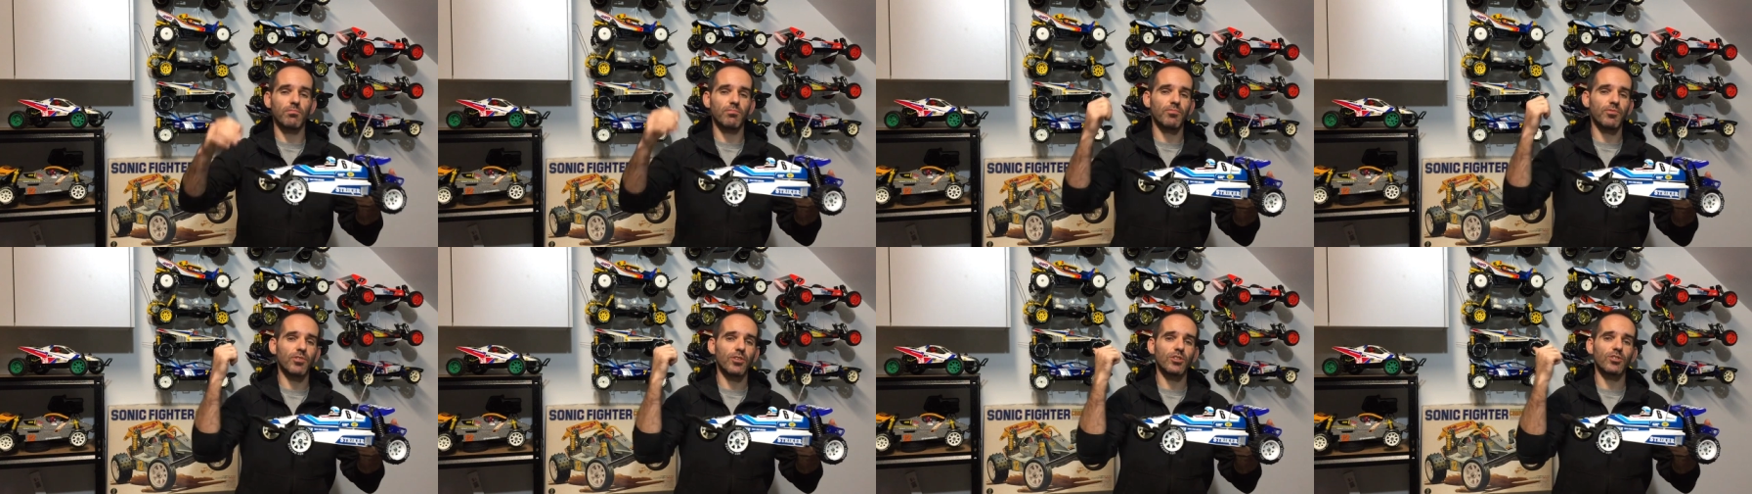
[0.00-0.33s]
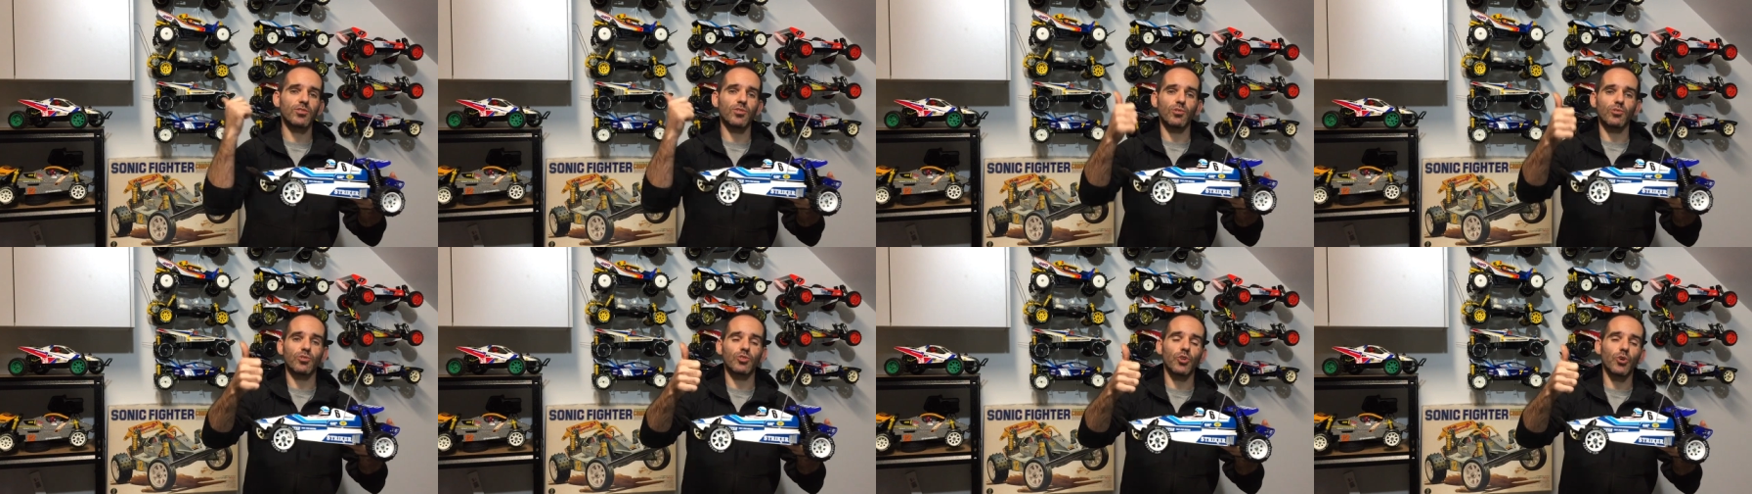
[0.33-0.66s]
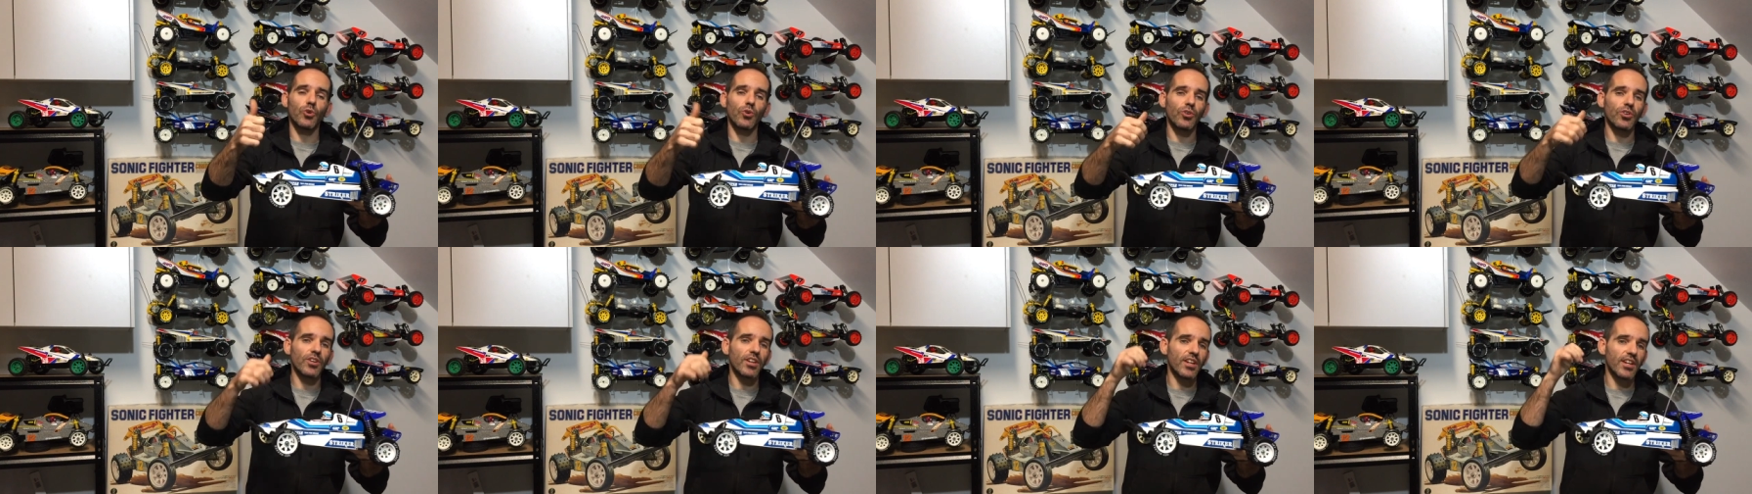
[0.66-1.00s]
first of all,
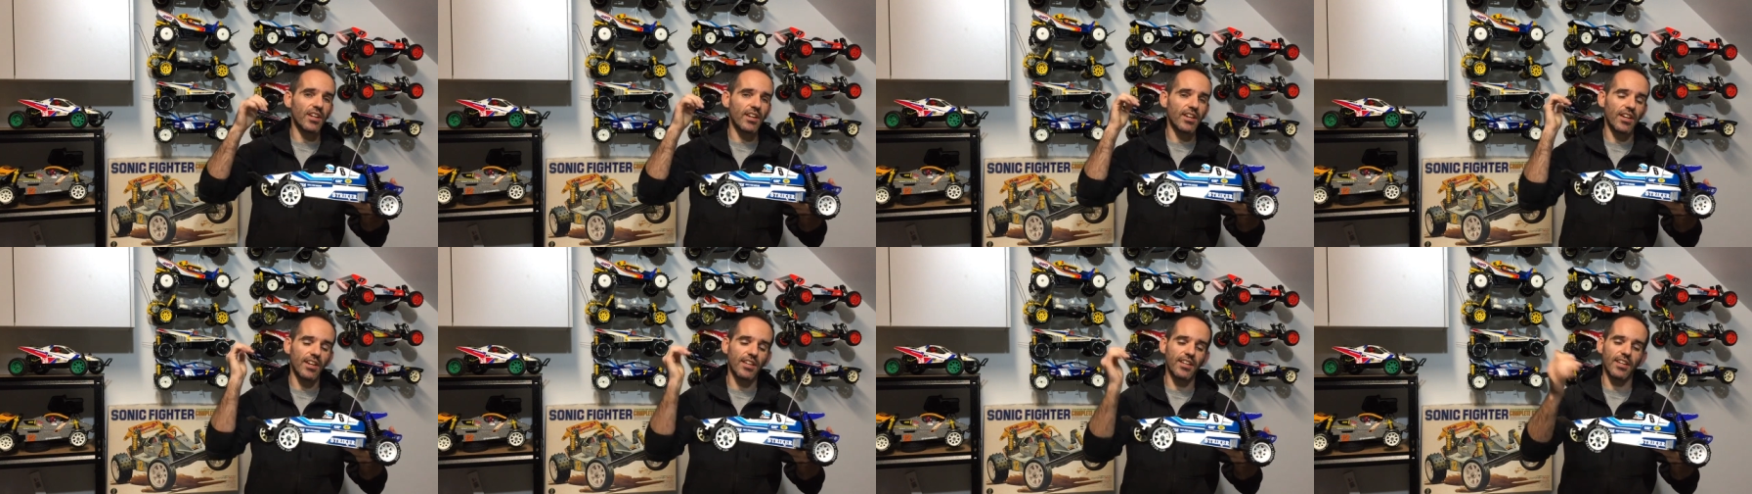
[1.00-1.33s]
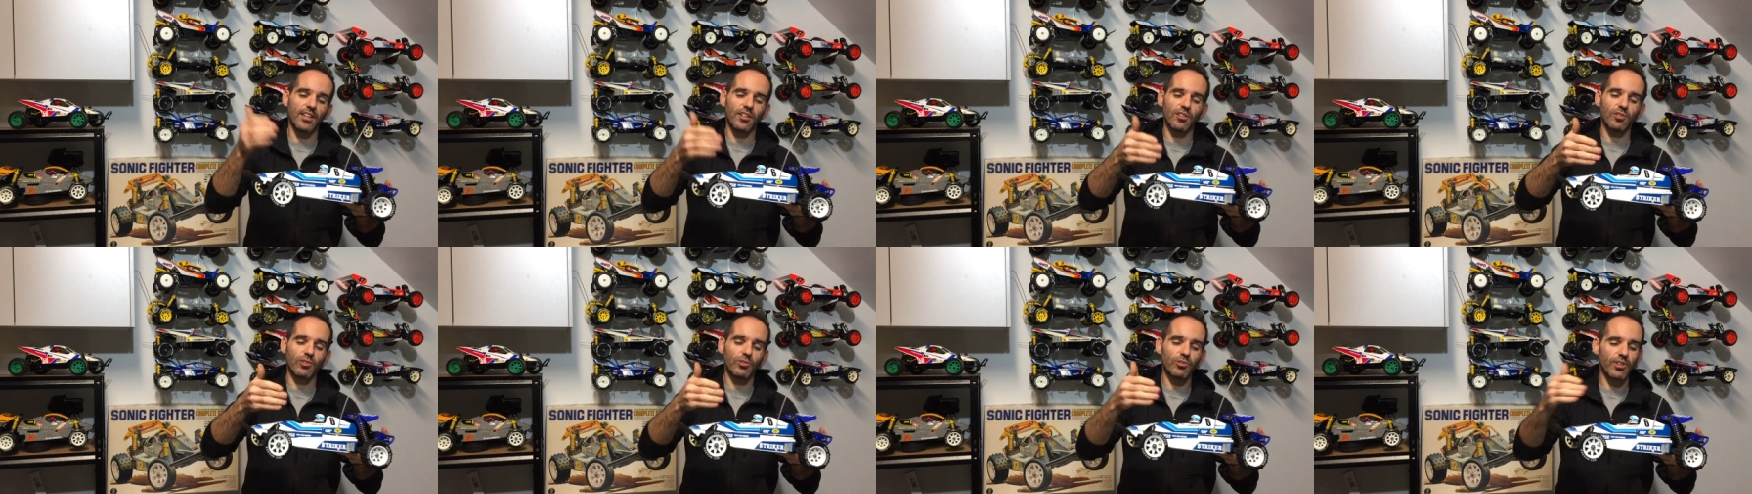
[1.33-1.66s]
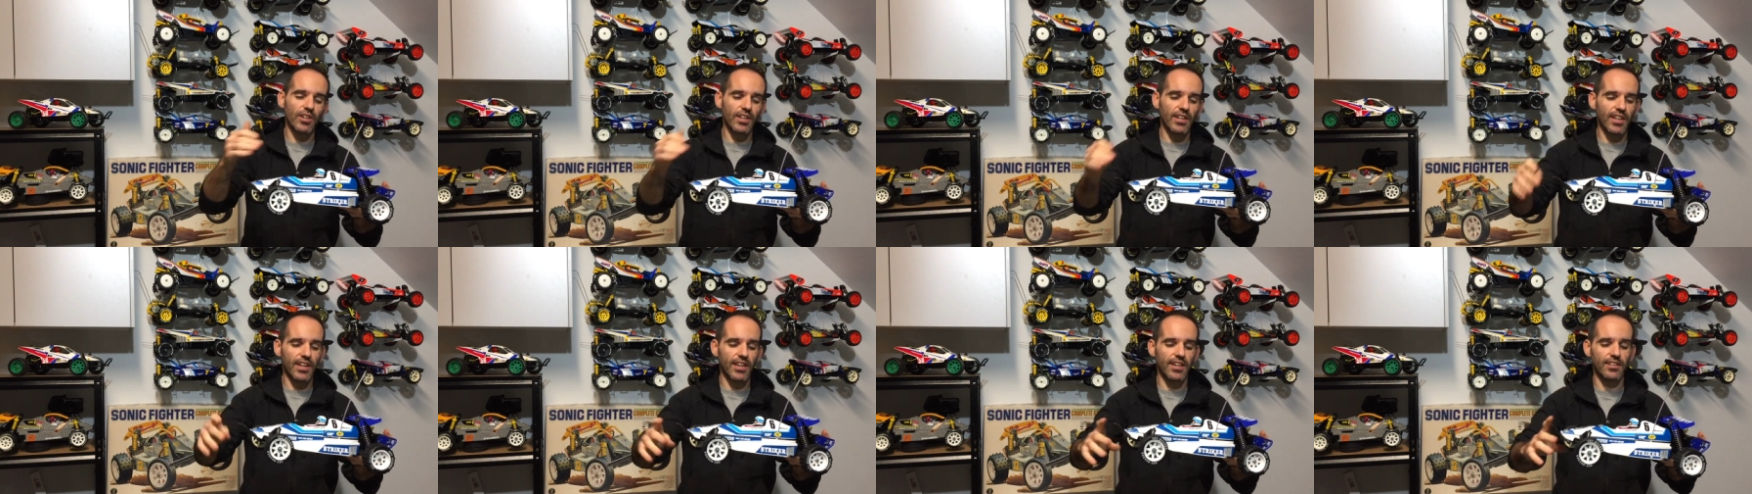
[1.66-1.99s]
talking and then
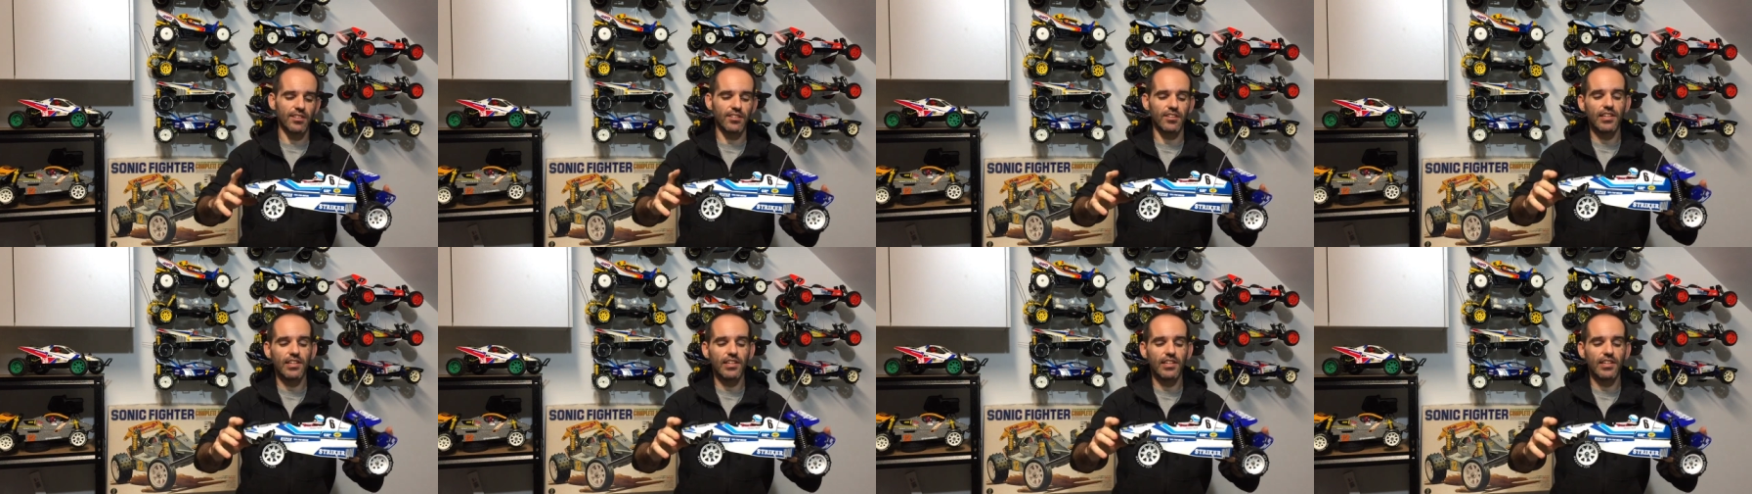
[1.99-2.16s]
looking at